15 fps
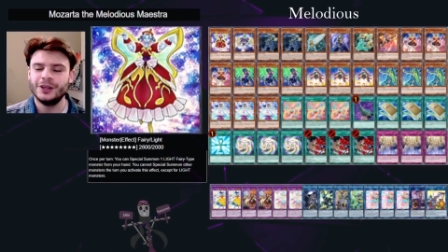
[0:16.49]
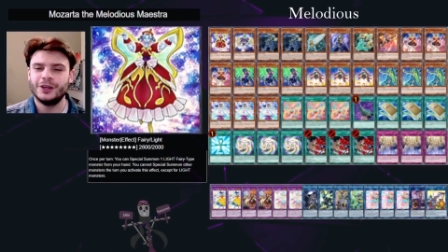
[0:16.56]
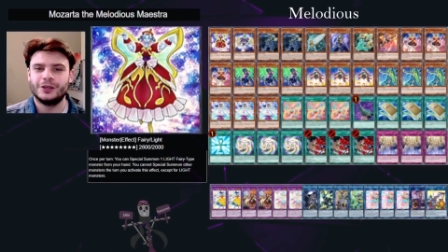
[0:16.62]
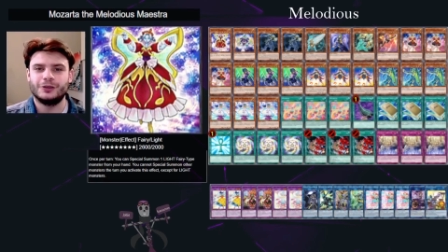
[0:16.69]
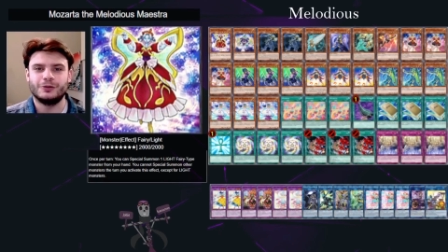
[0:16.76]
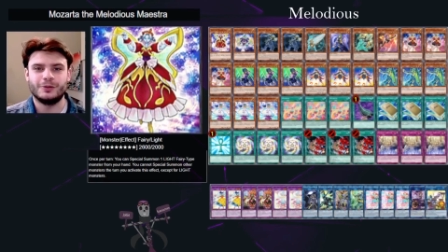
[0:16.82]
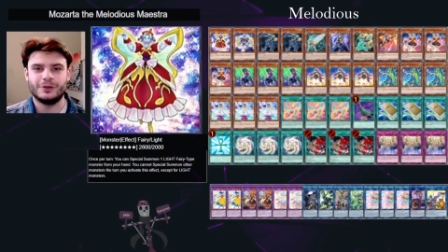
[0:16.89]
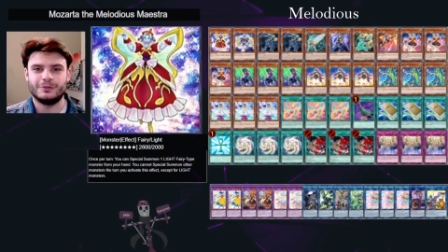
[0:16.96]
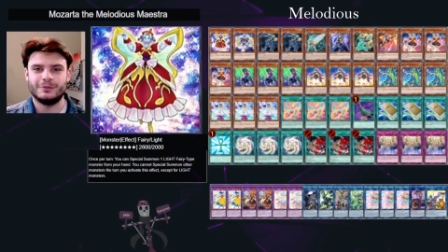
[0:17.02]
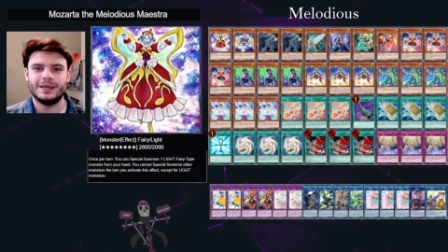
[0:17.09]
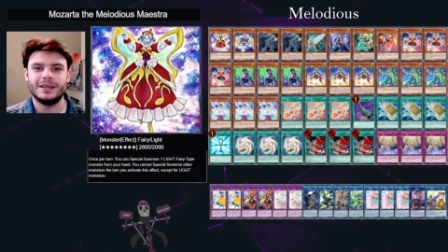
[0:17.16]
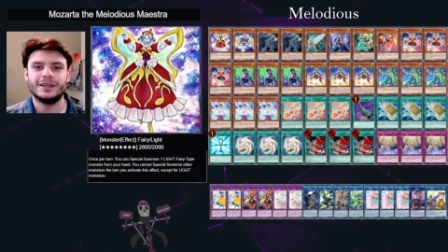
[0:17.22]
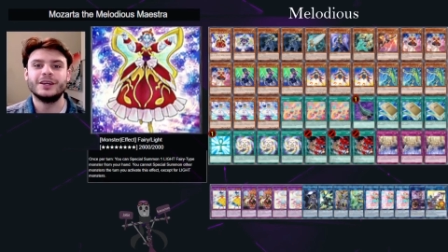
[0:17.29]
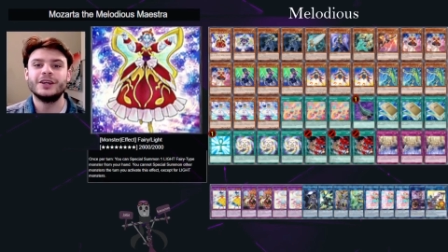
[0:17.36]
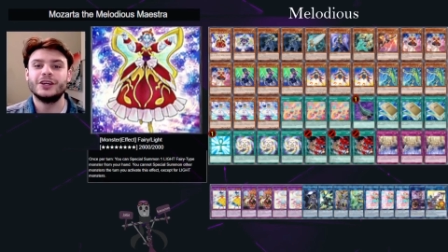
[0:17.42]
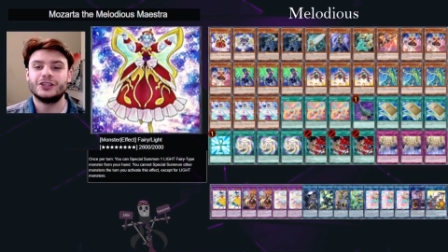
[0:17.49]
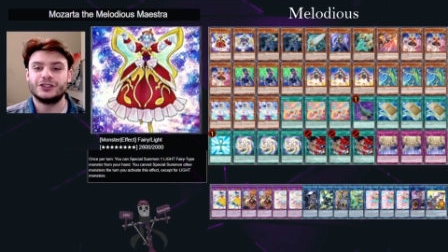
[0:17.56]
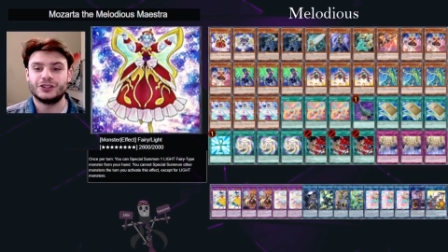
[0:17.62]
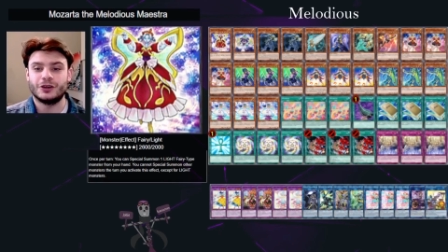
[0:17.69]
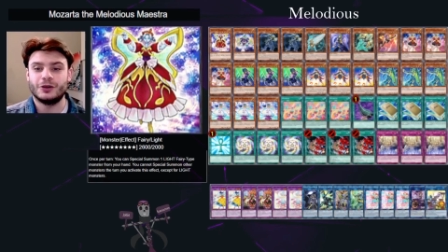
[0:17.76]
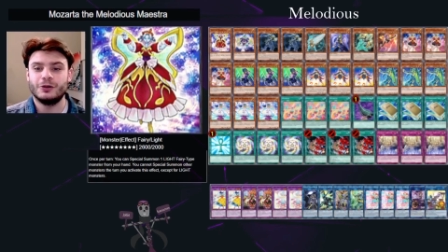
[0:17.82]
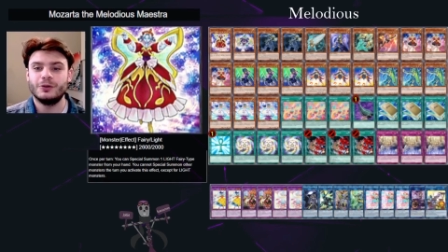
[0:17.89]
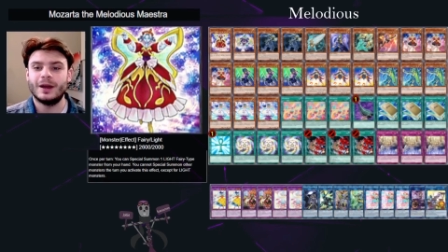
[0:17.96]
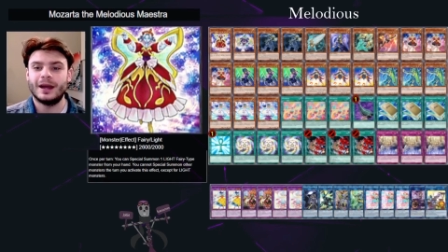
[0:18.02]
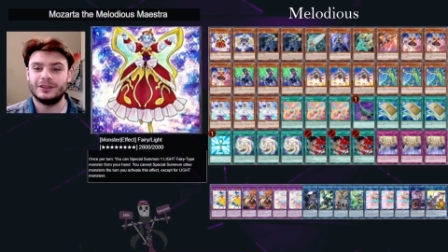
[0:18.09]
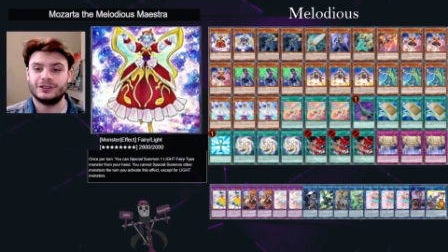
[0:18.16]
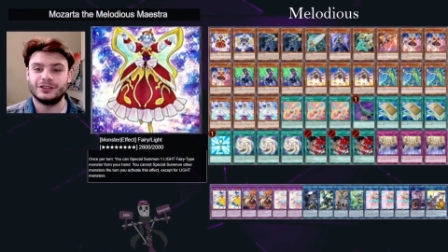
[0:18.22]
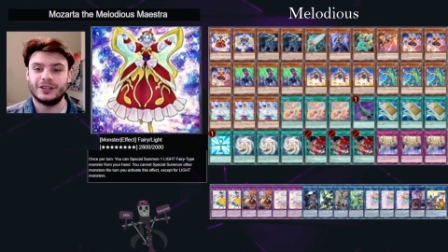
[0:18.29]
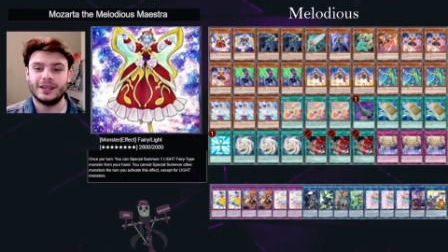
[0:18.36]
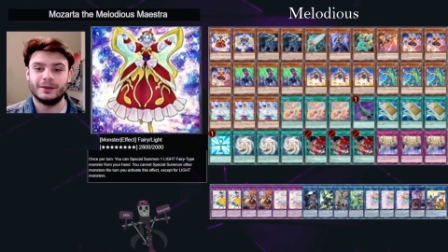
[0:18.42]
You're with me, Joe, and
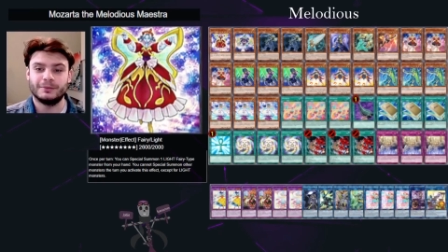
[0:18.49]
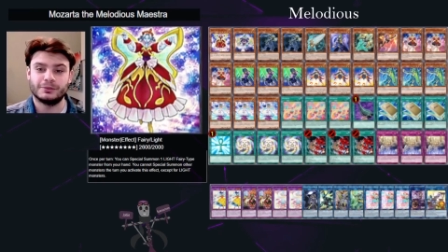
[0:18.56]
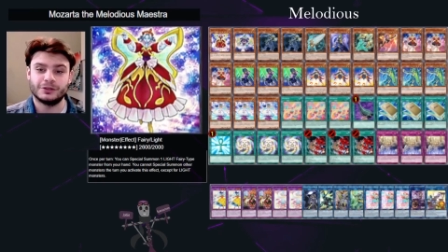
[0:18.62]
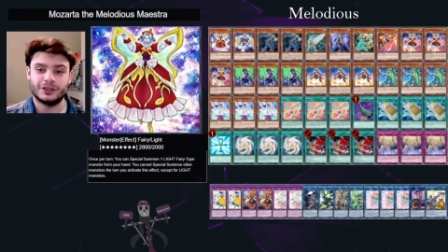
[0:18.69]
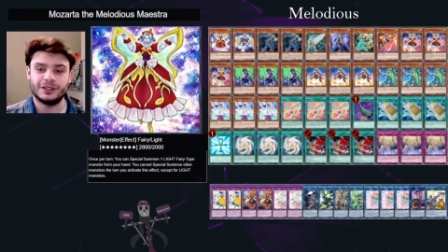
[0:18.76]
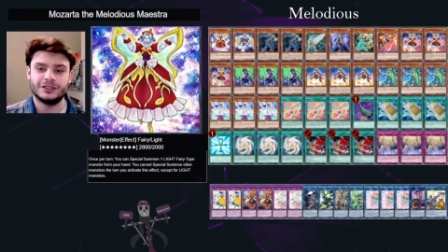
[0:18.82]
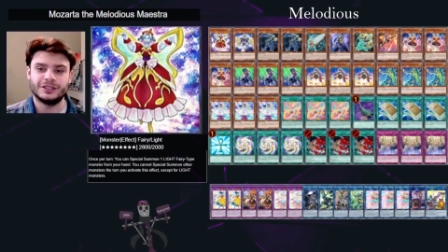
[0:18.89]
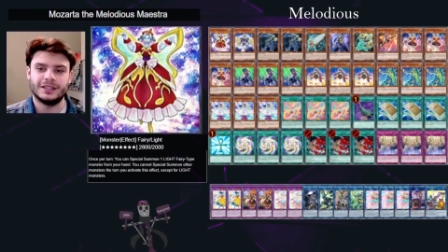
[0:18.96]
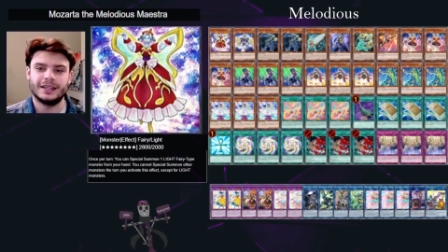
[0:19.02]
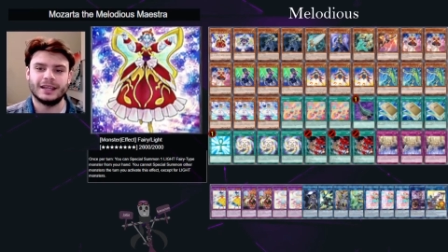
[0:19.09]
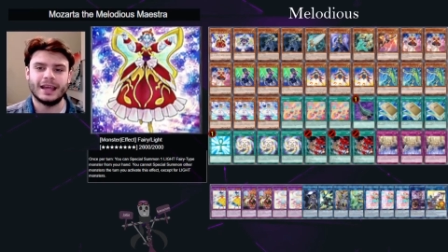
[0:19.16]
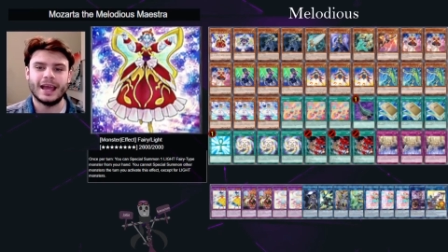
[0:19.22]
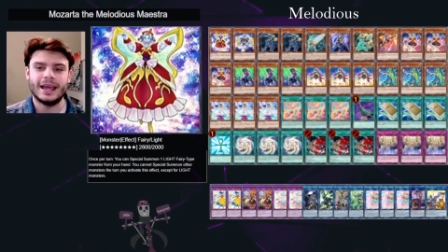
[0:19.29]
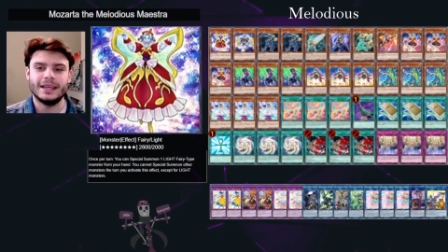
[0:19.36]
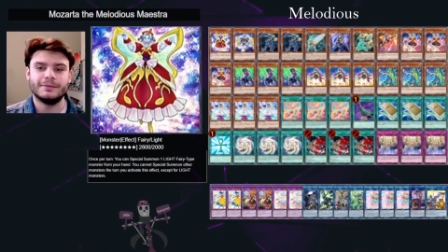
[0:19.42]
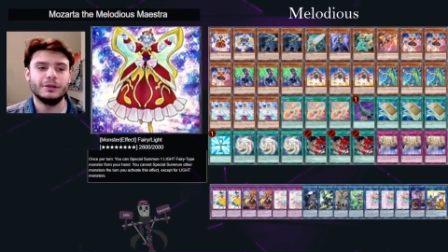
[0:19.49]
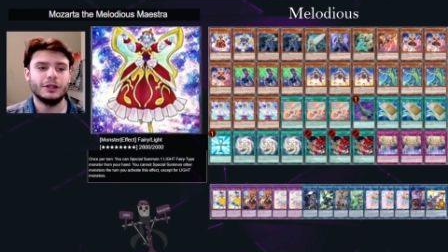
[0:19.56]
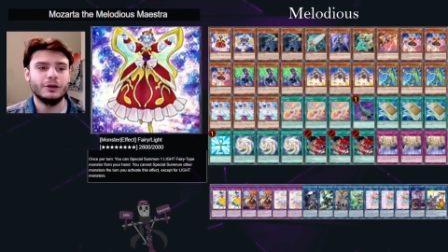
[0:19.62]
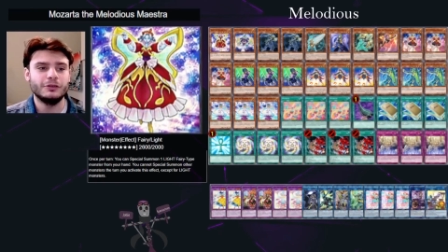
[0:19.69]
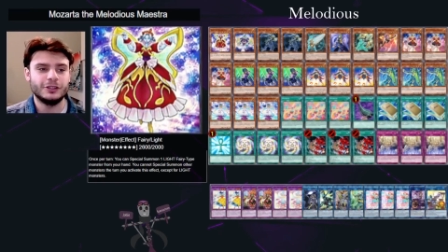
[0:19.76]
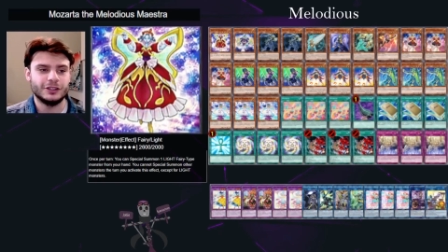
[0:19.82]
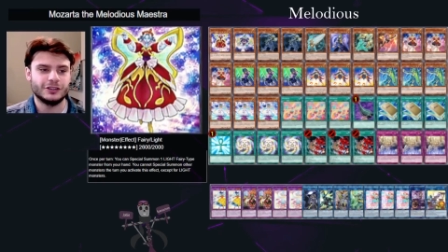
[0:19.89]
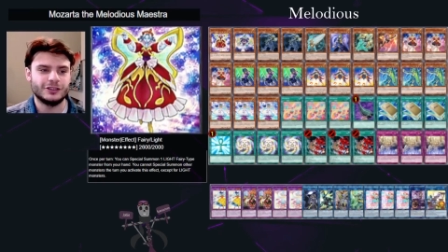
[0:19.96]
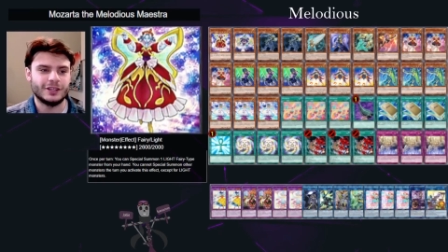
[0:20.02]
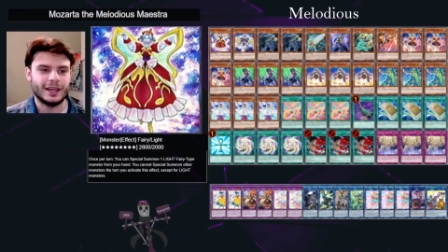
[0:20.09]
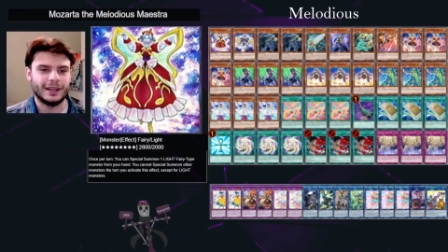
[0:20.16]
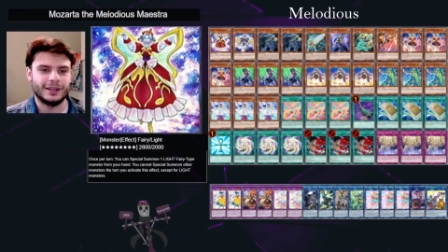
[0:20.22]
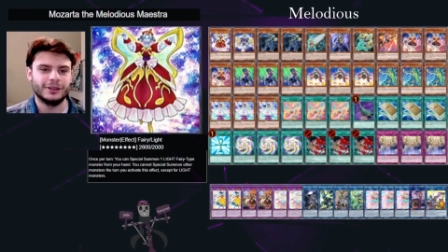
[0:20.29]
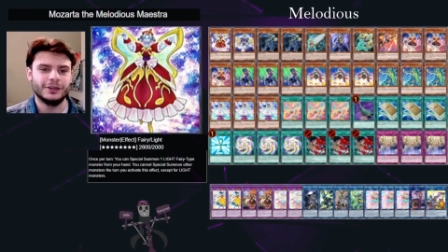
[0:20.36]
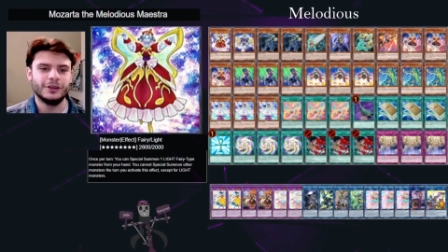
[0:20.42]
today I'm presenting a Melodious
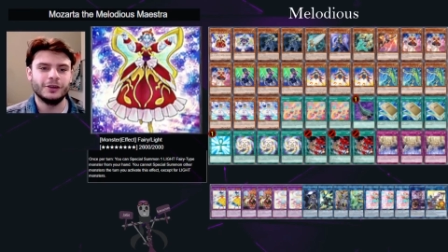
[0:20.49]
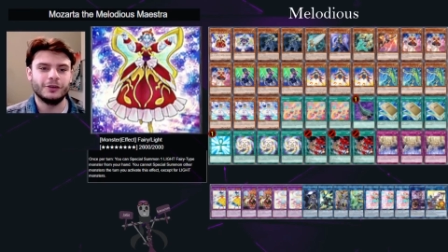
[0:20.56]
deck